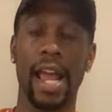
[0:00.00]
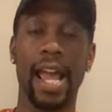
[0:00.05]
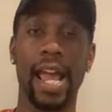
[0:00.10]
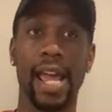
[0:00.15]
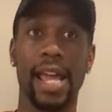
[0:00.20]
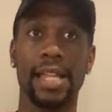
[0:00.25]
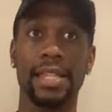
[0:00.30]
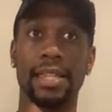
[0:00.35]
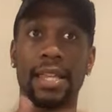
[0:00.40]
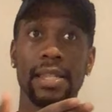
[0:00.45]

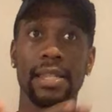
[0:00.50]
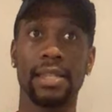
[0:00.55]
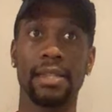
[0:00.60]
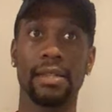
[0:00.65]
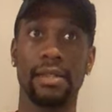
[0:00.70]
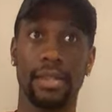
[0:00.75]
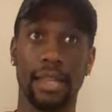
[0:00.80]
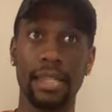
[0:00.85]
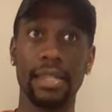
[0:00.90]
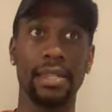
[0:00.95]
And this
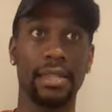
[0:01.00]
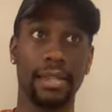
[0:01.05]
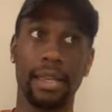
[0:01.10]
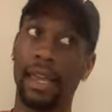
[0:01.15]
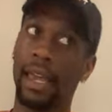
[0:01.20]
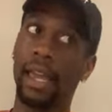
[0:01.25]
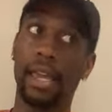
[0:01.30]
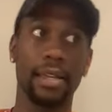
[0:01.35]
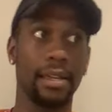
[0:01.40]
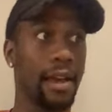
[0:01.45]
is
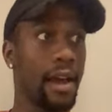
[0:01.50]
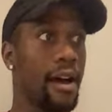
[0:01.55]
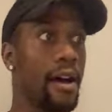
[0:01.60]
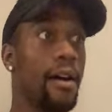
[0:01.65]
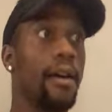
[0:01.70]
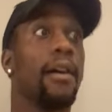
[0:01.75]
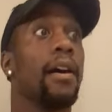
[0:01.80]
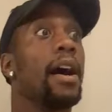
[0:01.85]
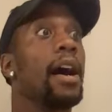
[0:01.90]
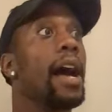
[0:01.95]
it,
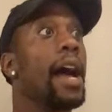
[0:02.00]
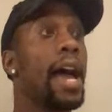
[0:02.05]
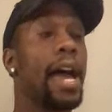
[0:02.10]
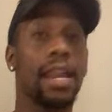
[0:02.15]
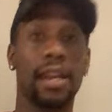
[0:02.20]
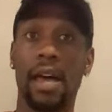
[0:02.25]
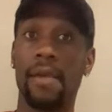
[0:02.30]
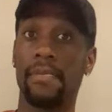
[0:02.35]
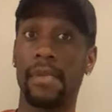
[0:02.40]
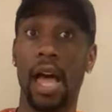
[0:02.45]
y'all.
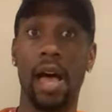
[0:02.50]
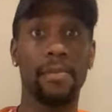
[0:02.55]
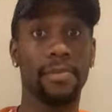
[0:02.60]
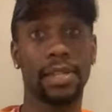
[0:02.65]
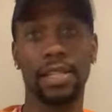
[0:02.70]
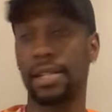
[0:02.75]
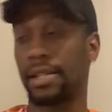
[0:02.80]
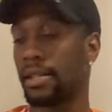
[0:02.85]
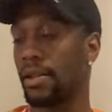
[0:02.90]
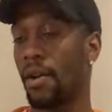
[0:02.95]
And I'm
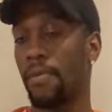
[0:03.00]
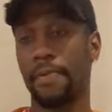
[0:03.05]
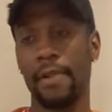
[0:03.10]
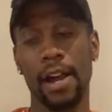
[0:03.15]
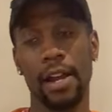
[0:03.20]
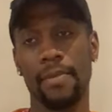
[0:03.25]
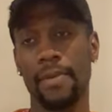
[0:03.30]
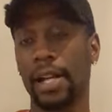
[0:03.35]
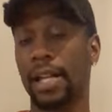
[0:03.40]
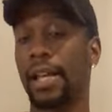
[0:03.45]
just so
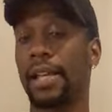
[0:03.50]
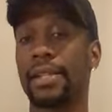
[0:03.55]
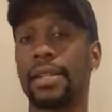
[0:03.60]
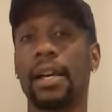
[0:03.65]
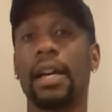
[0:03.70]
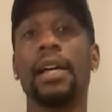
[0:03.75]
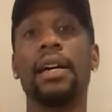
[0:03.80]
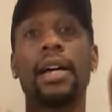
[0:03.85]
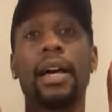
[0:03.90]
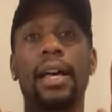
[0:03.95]
proud of my cousin.
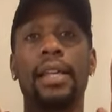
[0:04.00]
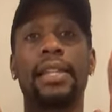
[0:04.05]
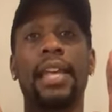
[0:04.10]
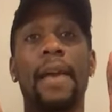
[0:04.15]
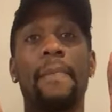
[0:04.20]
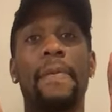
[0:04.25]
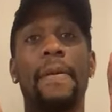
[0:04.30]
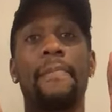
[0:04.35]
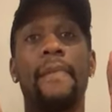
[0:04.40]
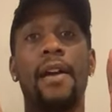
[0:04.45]
Cuz,
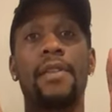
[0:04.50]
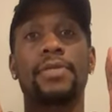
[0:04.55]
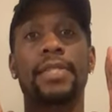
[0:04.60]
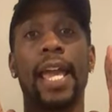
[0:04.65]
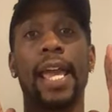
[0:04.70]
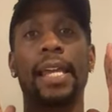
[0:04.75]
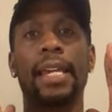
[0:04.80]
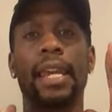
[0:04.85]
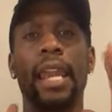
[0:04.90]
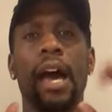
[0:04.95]
happy
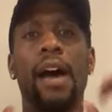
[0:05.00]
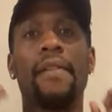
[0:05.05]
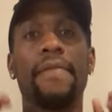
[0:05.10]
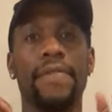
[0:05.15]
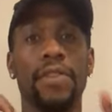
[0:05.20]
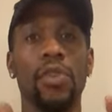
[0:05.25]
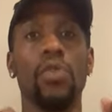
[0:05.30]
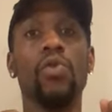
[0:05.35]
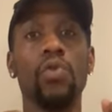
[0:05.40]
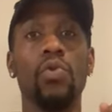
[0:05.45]
birthday. Love
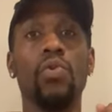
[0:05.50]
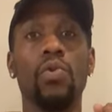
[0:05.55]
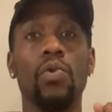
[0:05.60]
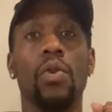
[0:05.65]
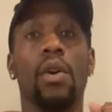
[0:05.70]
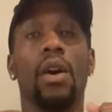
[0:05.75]
you.